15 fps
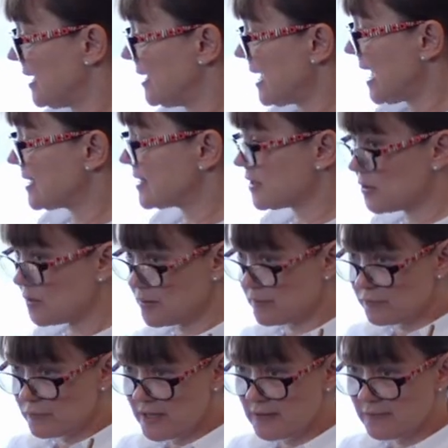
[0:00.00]
has a sort
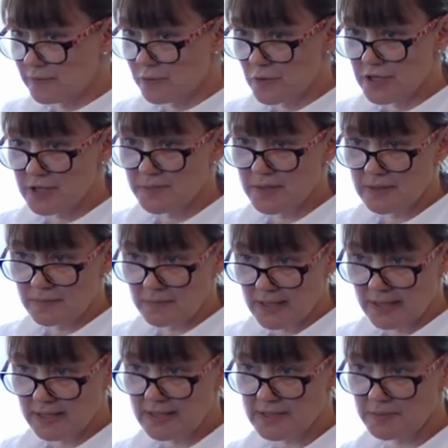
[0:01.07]
of reinforcement
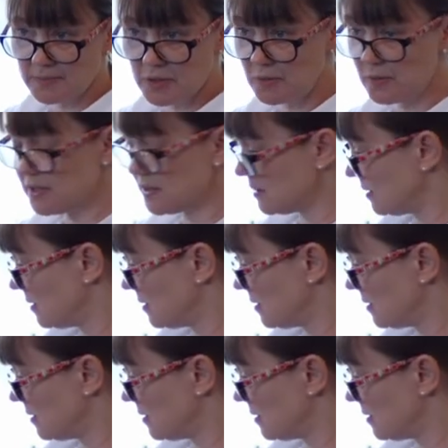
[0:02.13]
mechanism to it.